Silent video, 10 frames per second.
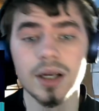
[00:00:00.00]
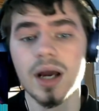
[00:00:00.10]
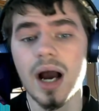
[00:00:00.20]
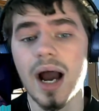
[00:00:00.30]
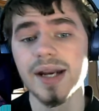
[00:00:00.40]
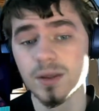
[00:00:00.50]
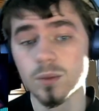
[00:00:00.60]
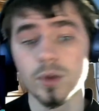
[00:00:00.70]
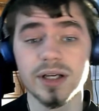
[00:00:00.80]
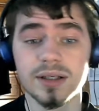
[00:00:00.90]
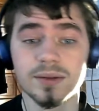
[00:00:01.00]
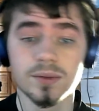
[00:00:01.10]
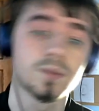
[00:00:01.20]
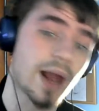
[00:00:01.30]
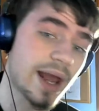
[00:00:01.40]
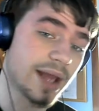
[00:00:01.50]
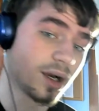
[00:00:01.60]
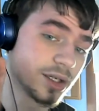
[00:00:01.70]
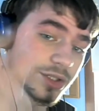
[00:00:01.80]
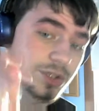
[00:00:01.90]
I didn't want to rag
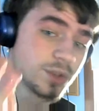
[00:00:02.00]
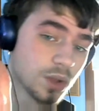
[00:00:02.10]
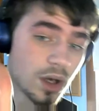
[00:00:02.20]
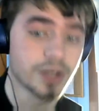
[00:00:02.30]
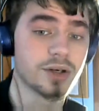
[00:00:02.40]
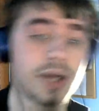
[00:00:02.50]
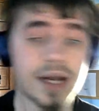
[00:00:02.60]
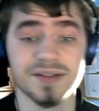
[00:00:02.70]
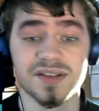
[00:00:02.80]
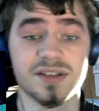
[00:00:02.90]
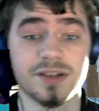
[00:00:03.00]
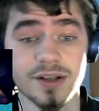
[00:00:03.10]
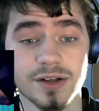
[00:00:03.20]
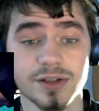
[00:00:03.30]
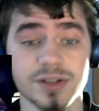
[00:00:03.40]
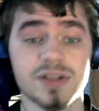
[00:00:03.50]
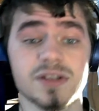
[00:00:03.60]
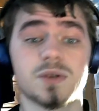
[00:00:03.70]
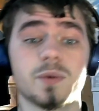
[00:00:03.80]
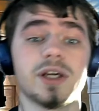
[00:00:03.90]
on too long in your guys' ears
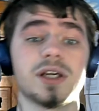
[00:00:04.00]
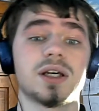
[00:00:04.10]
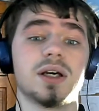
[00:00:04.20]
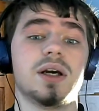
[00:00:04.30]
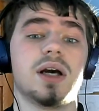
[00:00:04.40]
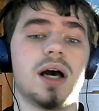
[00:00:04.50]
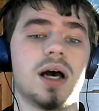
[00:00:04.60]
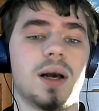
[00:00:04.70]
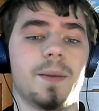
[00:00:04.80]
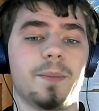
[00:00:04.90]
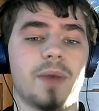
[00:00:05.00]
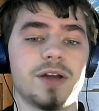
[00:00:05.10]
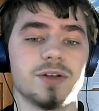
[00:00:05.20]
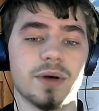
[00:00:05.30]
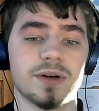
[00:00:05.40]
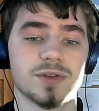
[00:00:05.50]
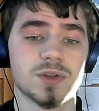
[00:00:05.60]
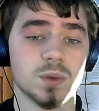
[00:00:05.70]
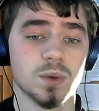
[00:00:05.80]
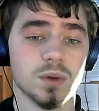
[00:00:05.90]
this week. Um, I do have
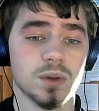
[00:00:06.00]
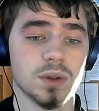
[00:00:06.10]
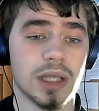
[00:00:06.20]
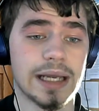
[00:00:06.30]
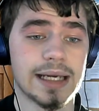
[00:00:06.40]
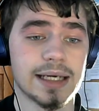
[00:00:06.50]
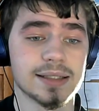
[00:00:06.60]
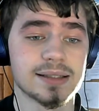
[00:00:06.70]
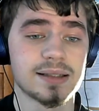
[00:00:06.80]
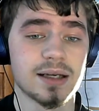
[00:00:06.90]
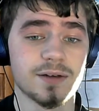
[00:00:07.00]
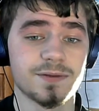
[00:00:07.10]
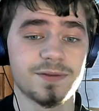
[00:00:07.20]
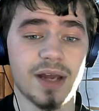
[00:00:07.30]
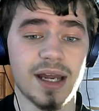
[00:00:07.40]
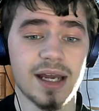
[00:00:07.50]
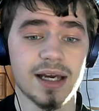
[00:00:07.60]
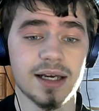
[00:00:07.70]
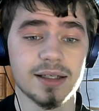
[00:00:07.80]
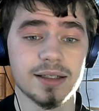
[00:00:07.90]
school and stuff,
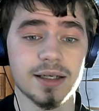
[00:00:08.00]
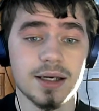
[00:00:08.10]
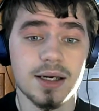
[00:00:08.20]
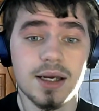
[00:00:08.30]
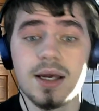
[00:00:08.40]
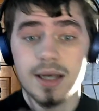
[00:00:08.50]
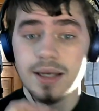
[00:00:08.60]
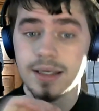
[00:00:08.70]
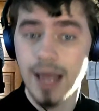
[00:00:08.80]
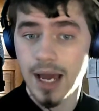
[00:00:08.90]
and yeah.